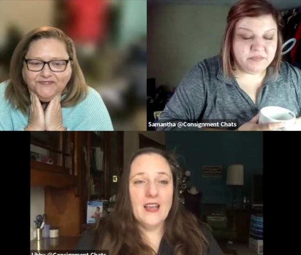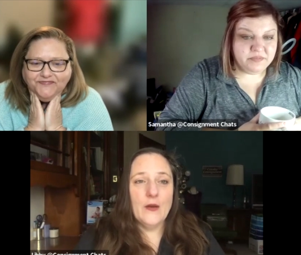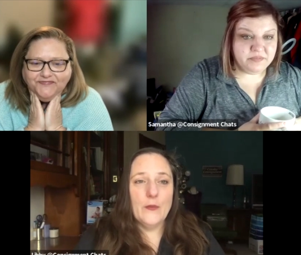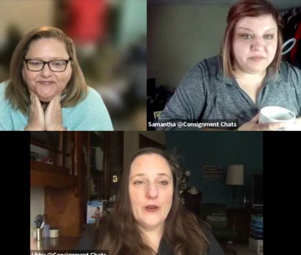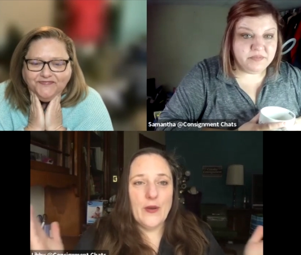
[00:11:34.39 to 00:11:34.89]

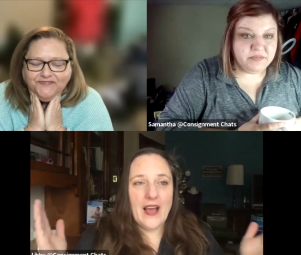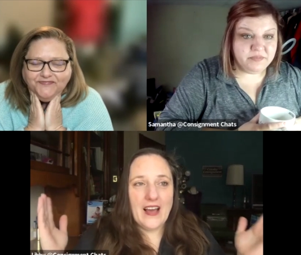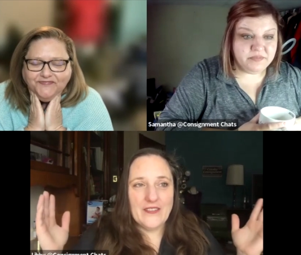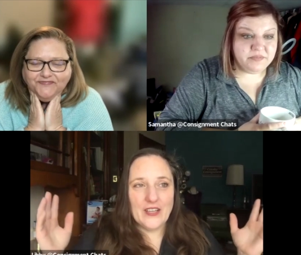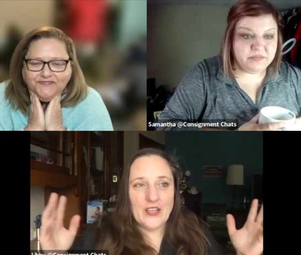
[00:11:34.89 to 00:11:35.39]
Speaker 1: when you
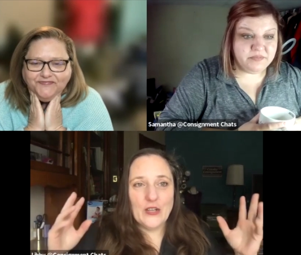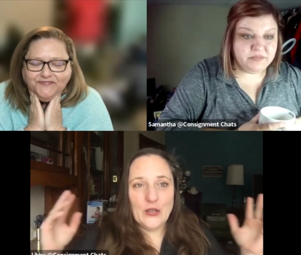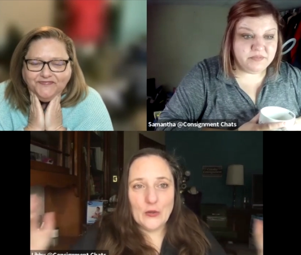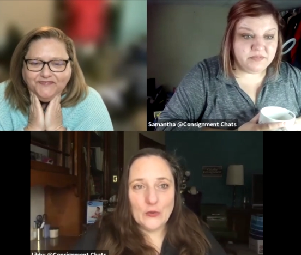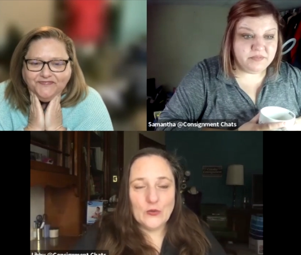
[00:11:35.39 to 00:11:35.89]
have a
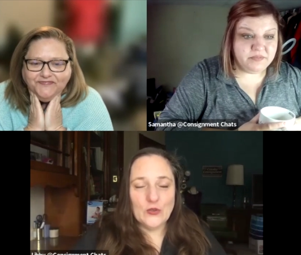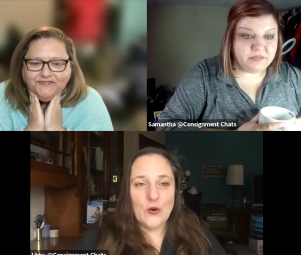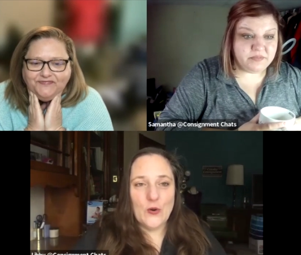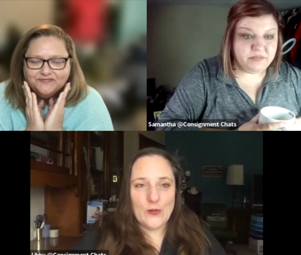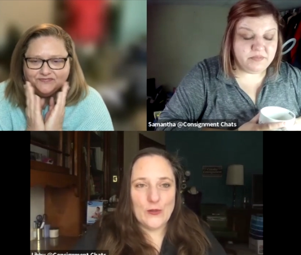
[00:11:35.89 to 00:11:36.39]
huge
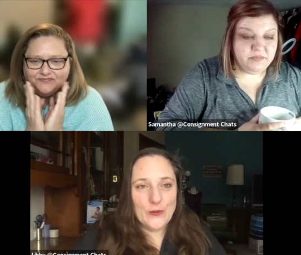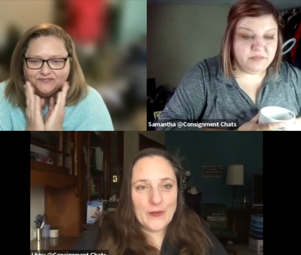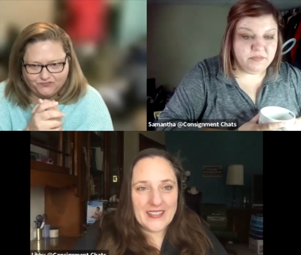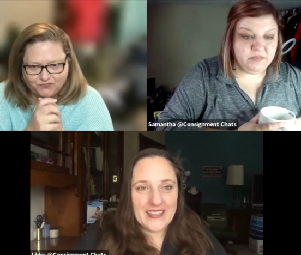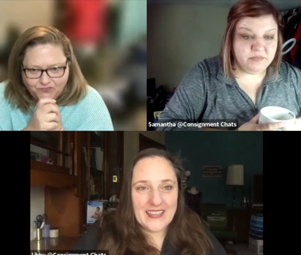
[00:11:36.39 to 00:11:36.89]
goal
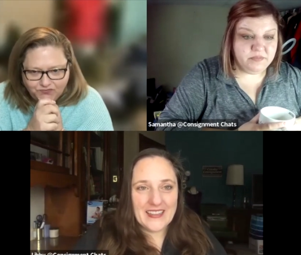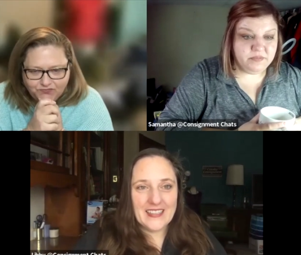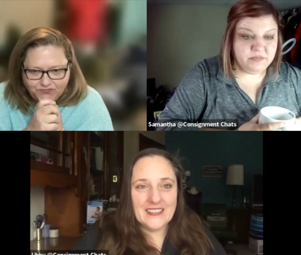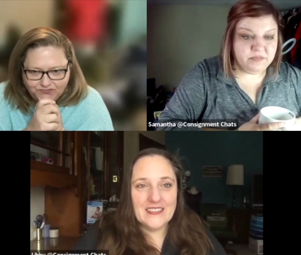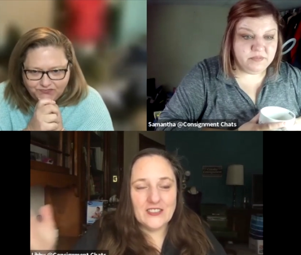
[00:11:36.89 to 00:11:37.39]
looming like
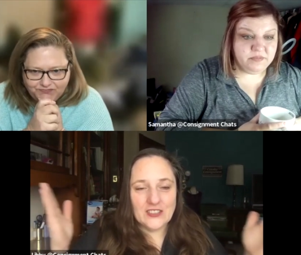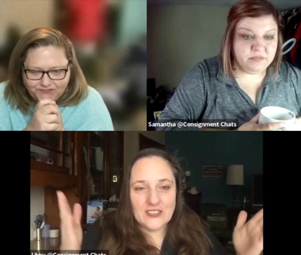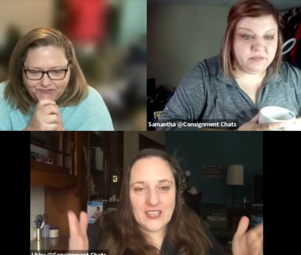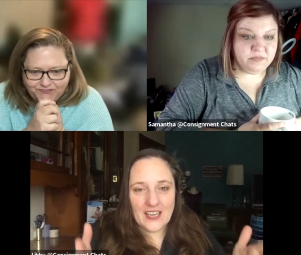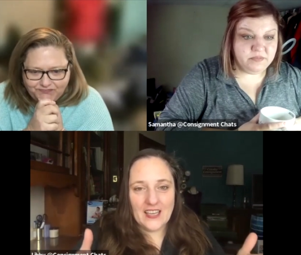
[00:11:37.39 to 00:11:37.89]
this, just
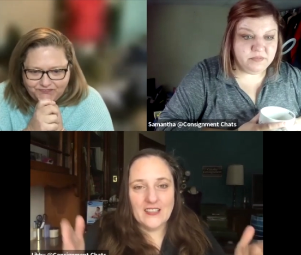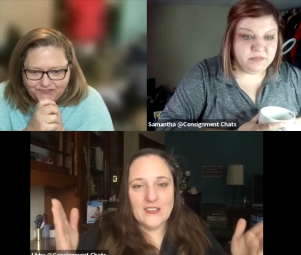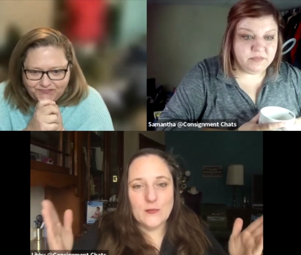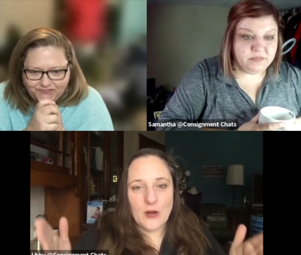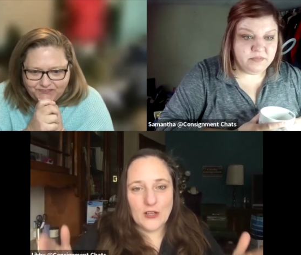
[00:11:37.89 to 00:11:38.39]
take it in
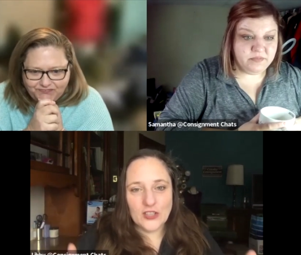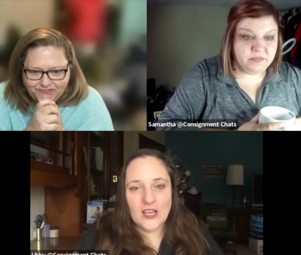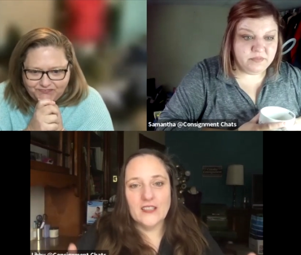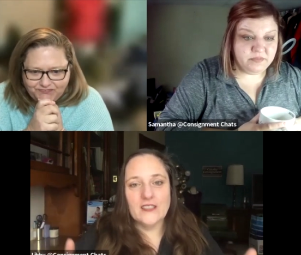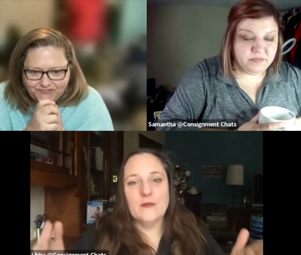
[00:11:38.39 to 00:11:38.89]
small
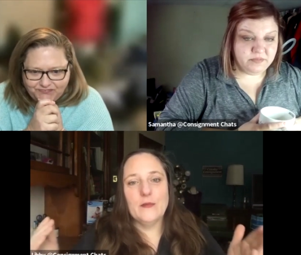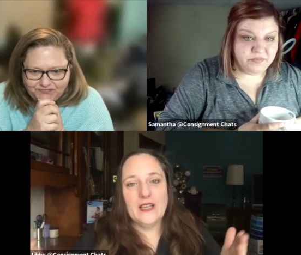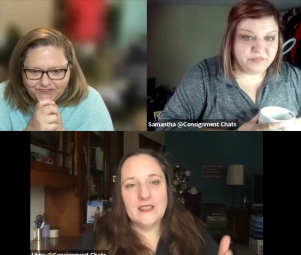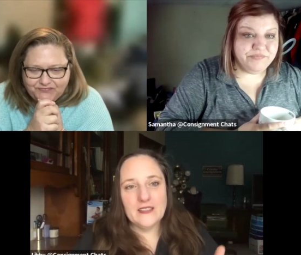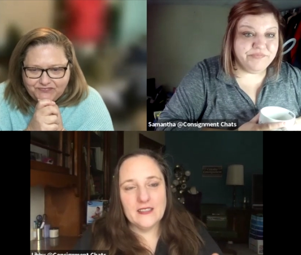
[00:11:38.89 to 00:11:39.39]
chunks and be
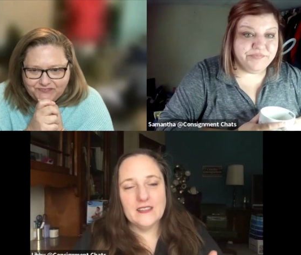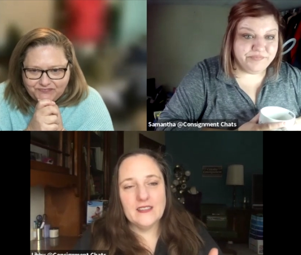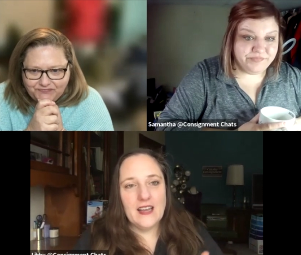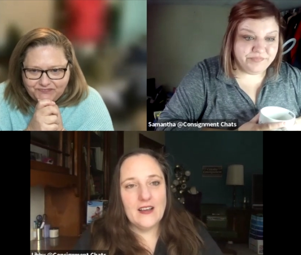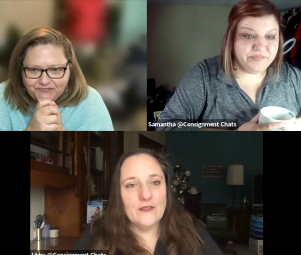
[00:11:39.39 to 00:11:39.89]

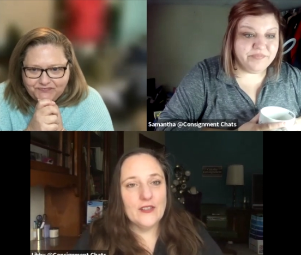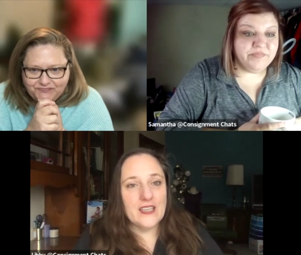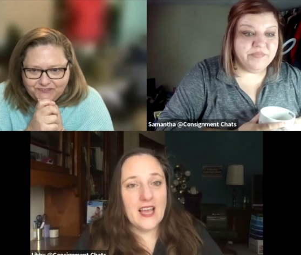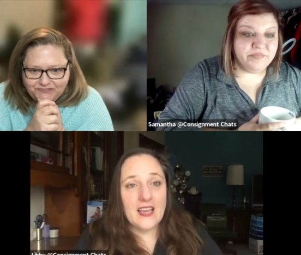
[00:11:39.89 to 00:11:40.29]
consistent every day.